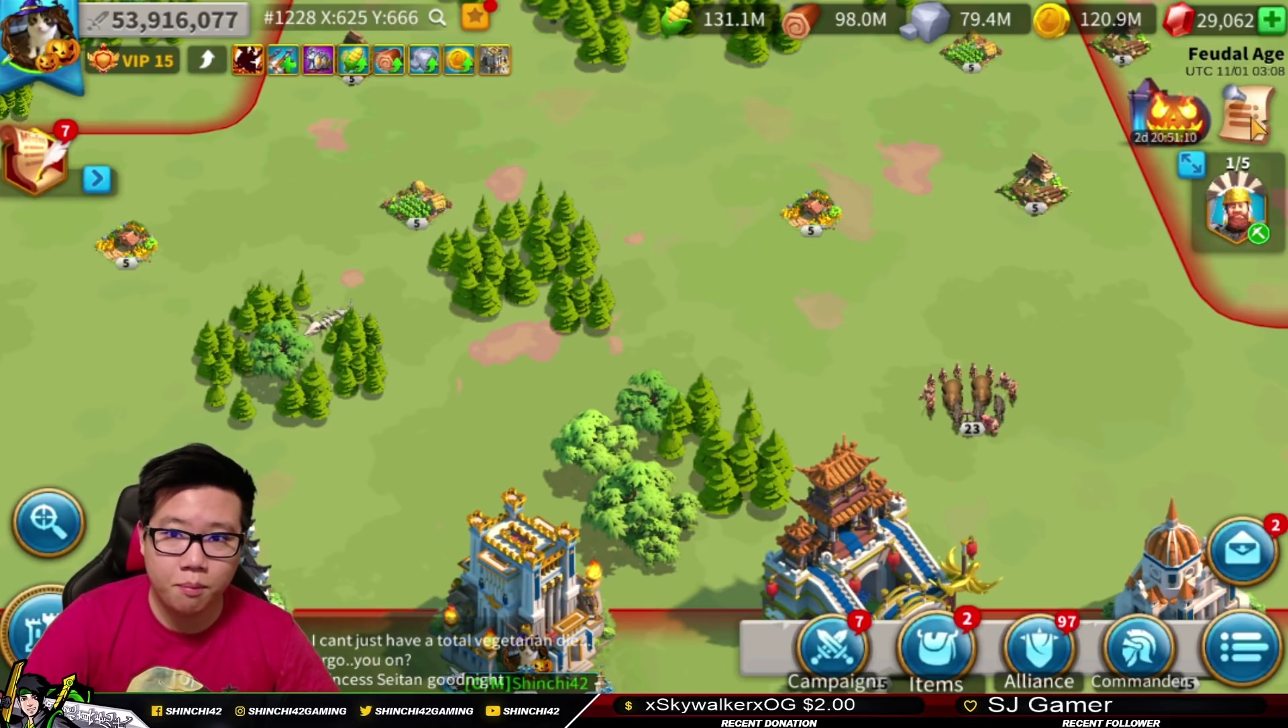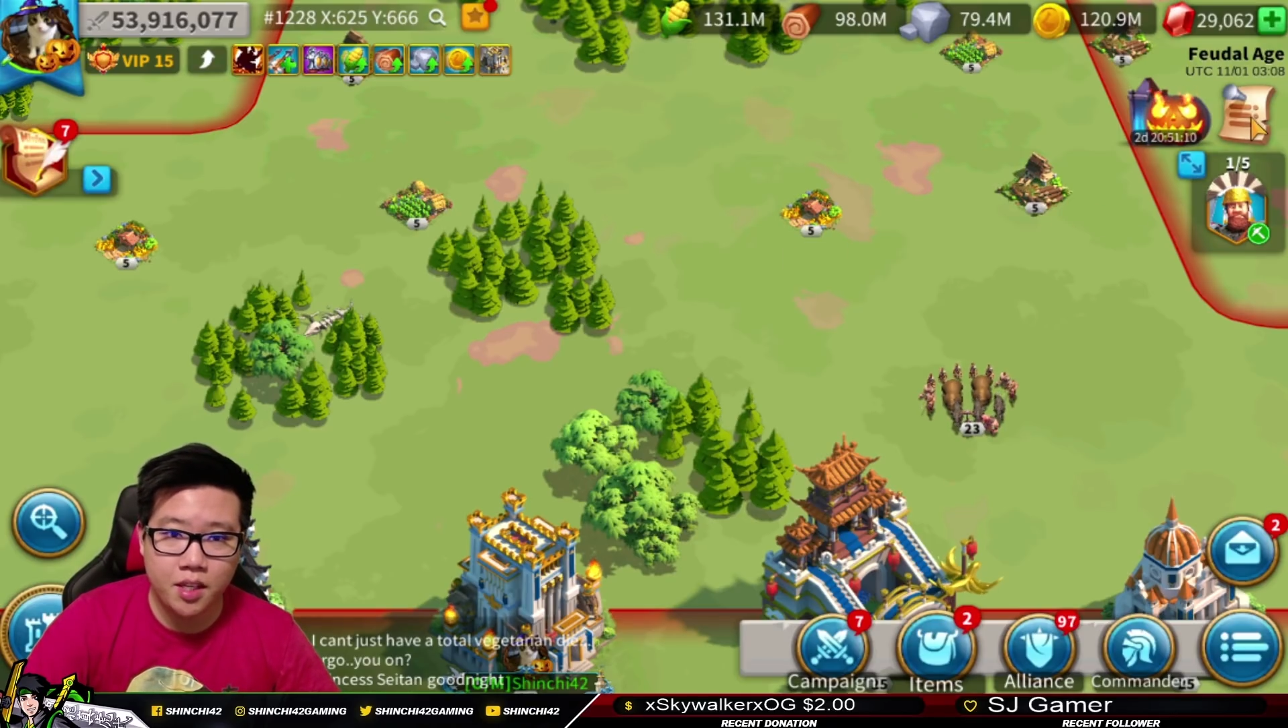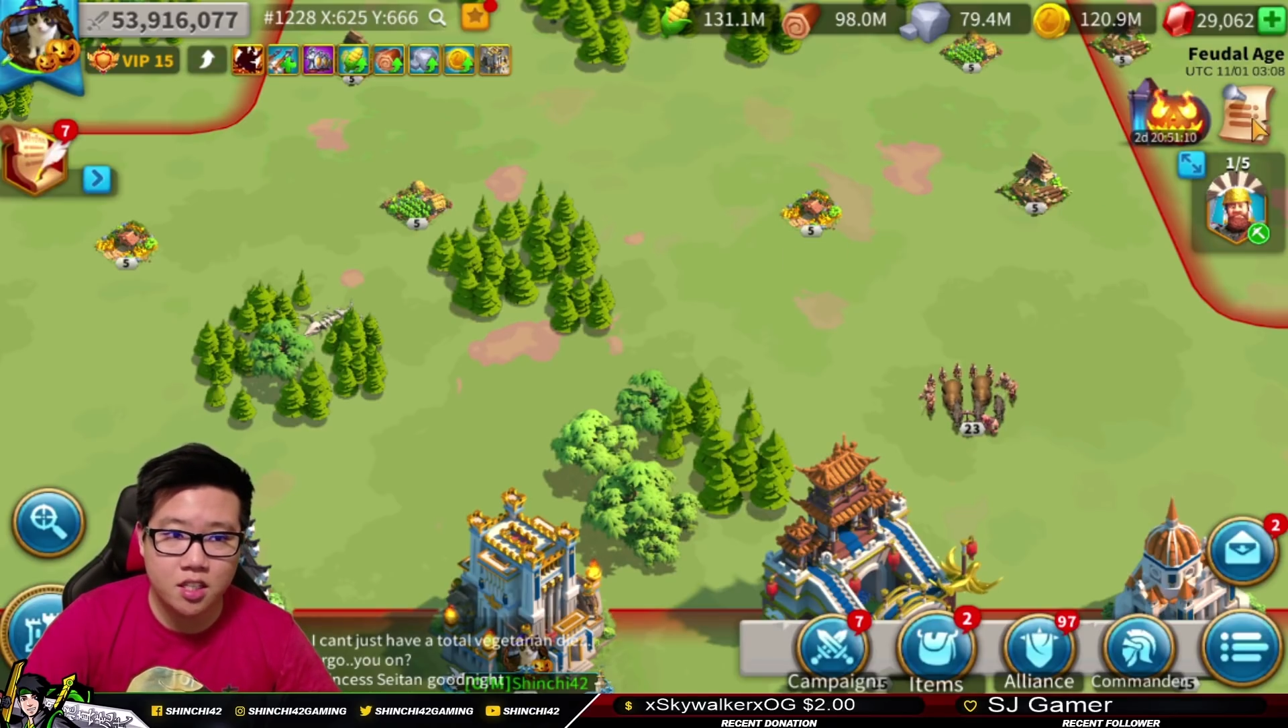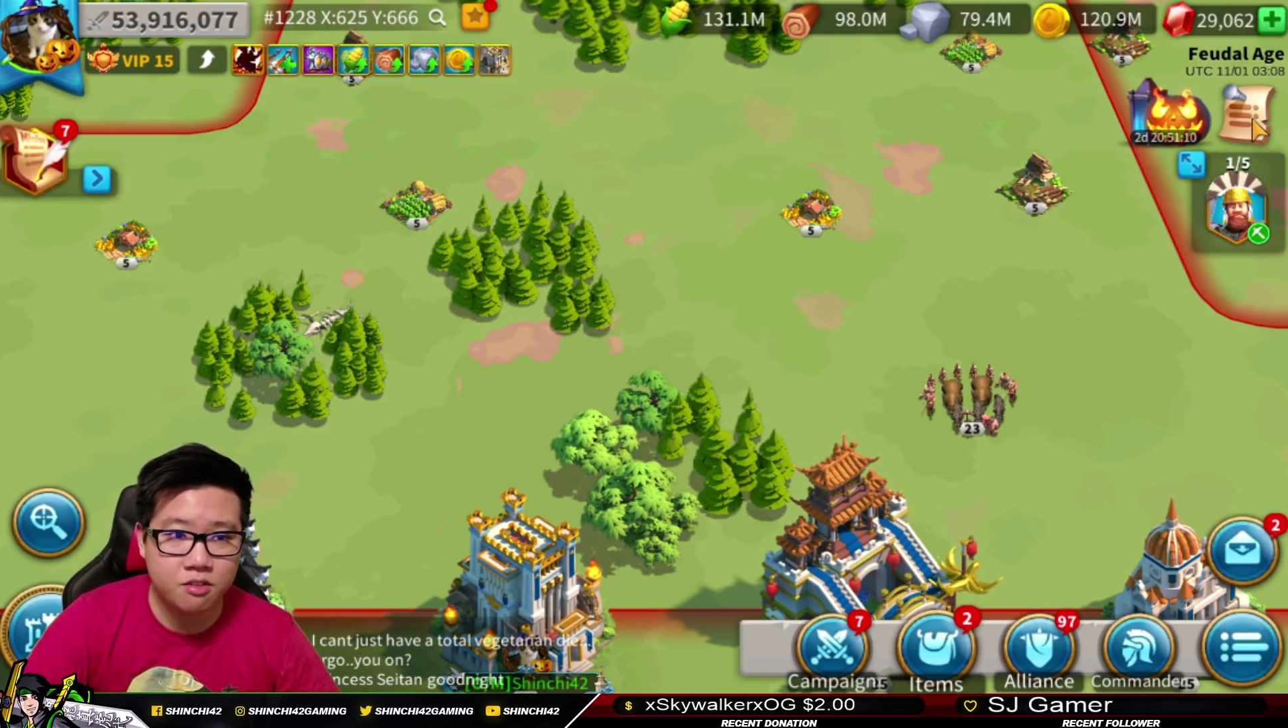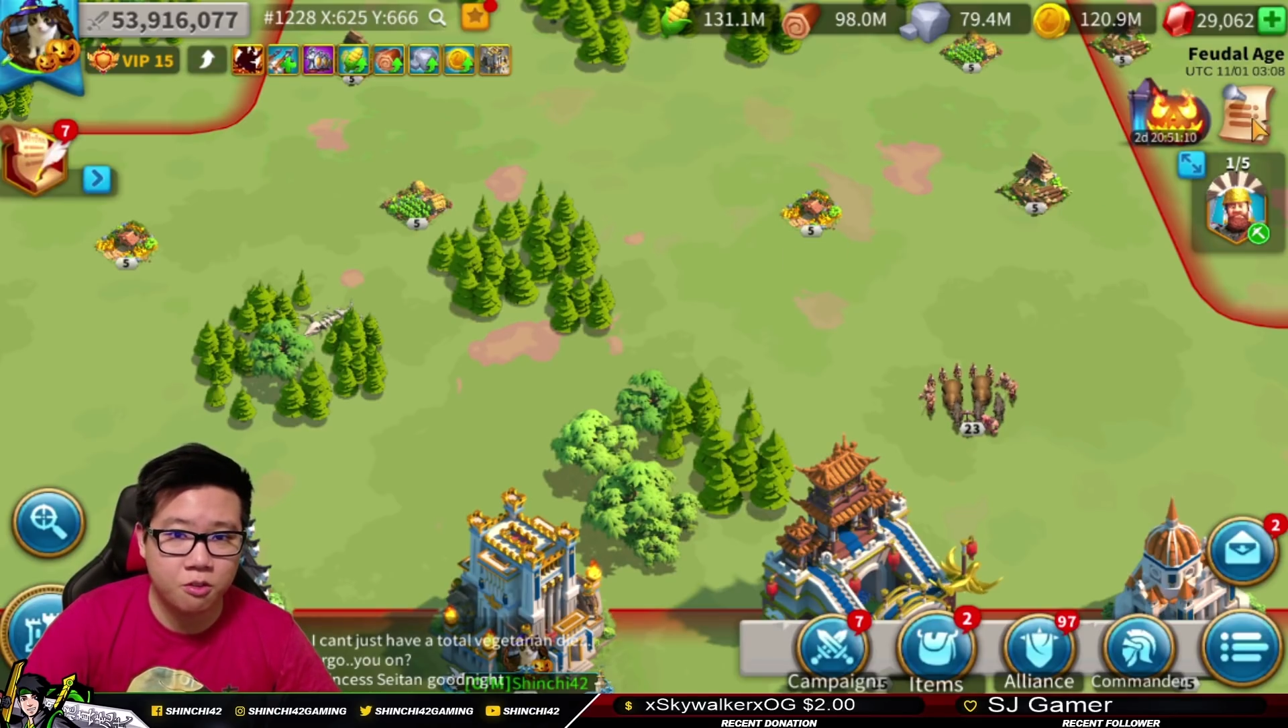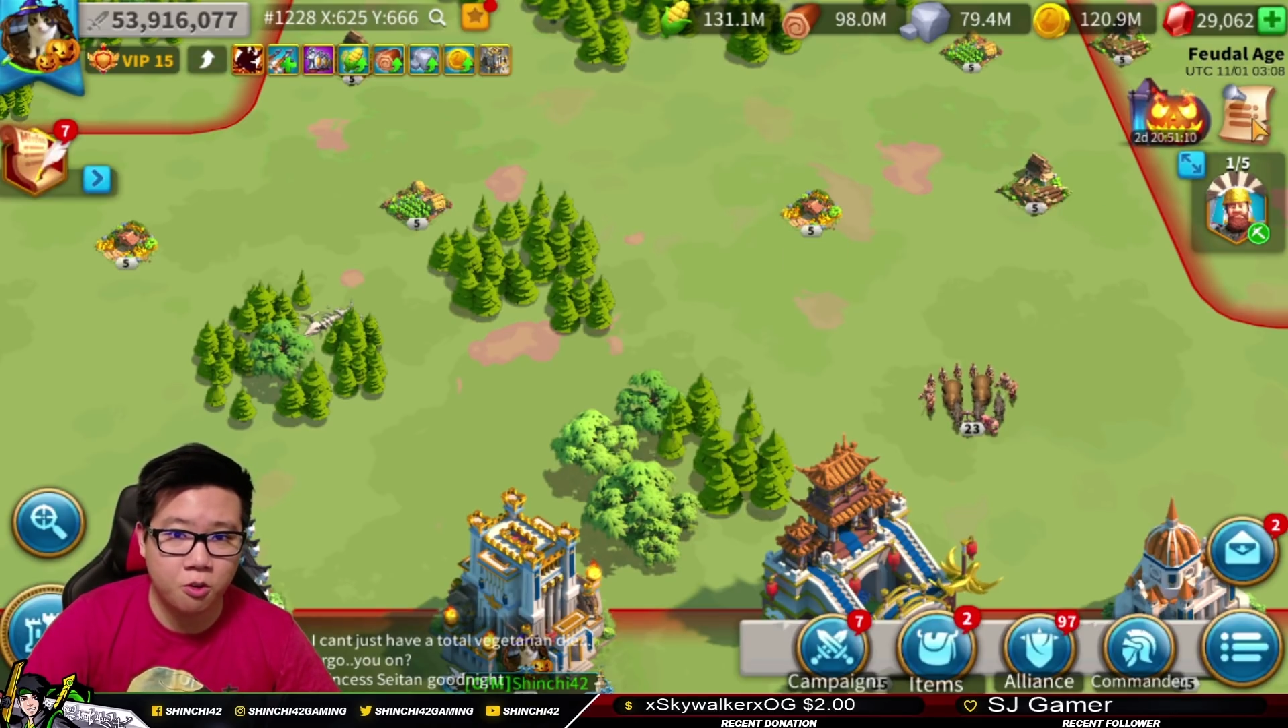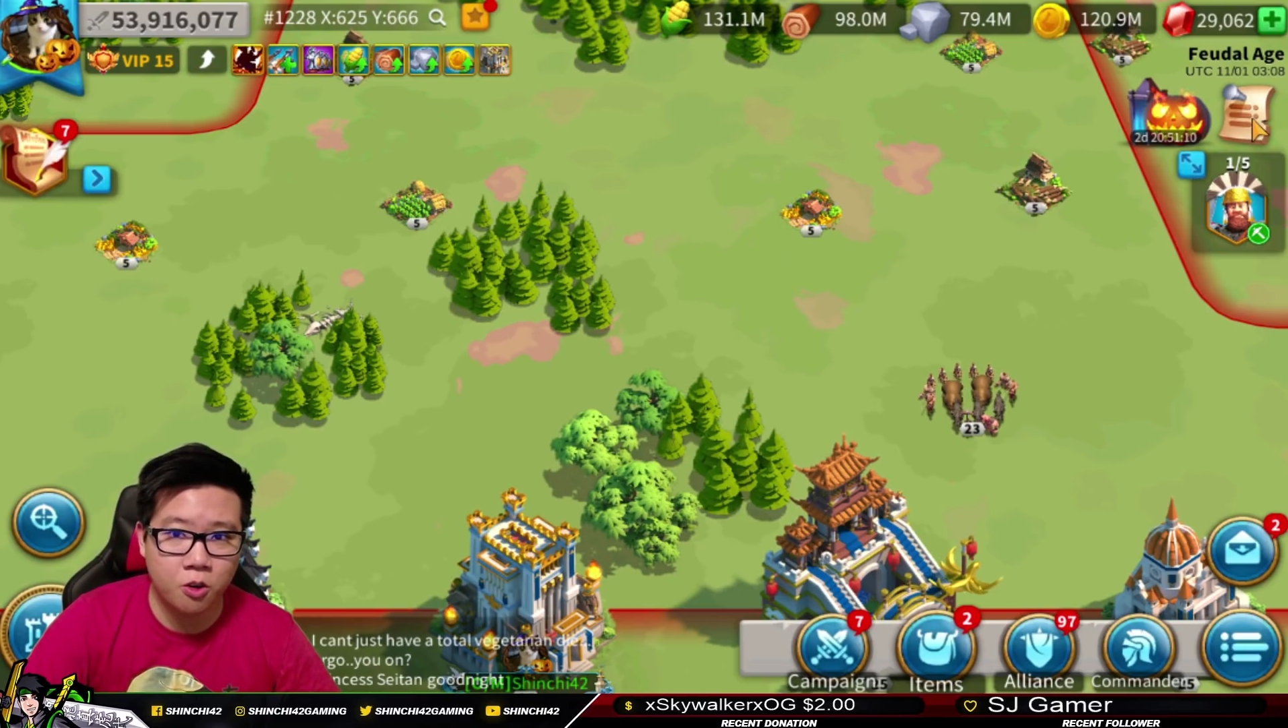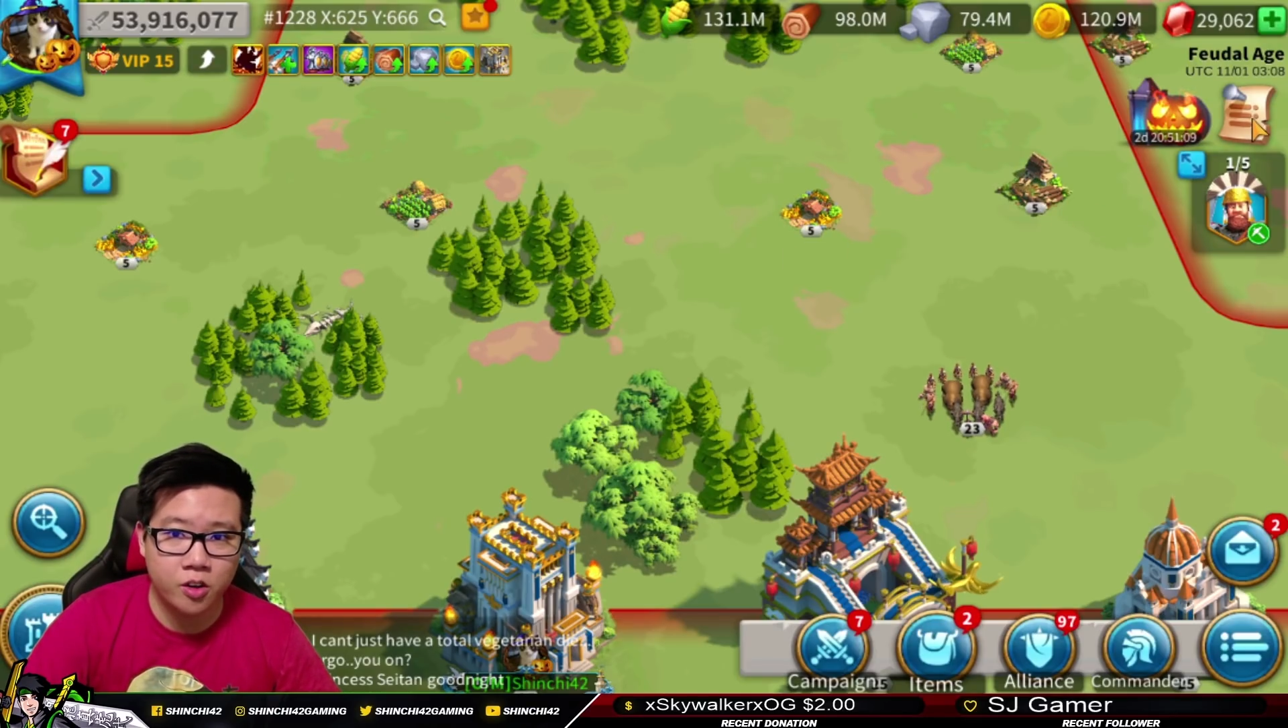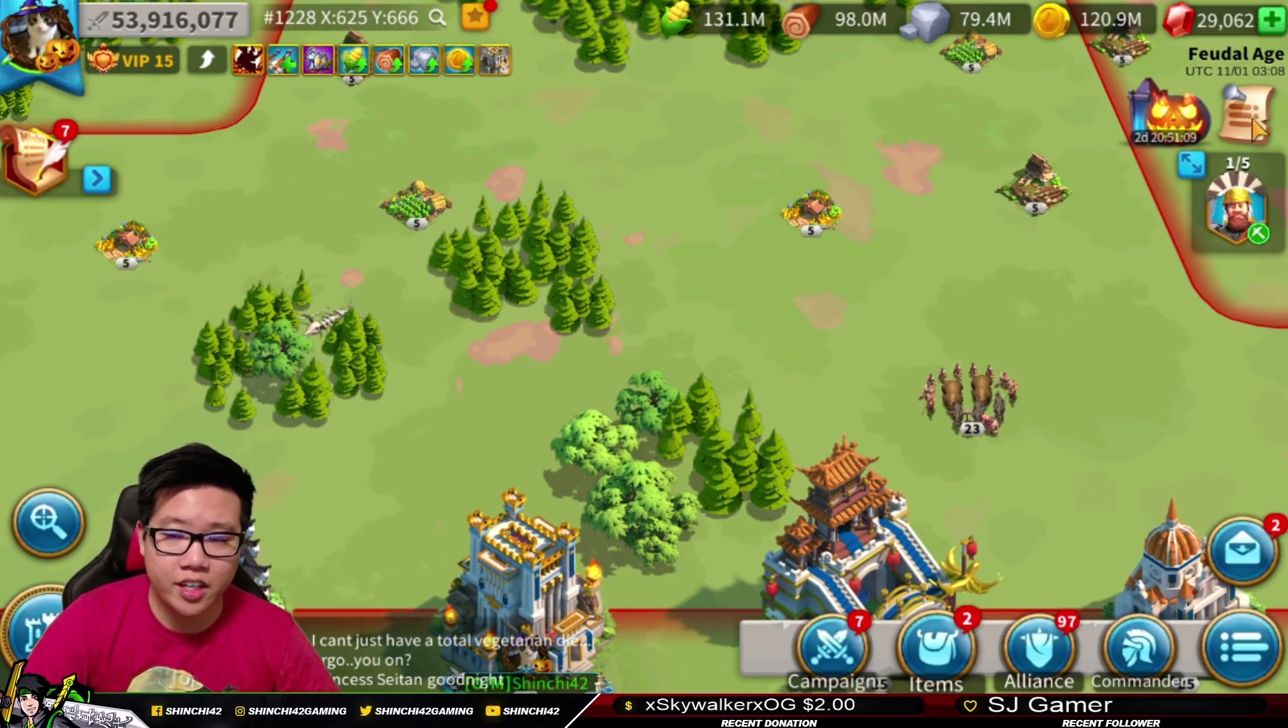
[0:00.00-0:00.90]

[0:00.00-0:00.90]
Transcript: PS4 or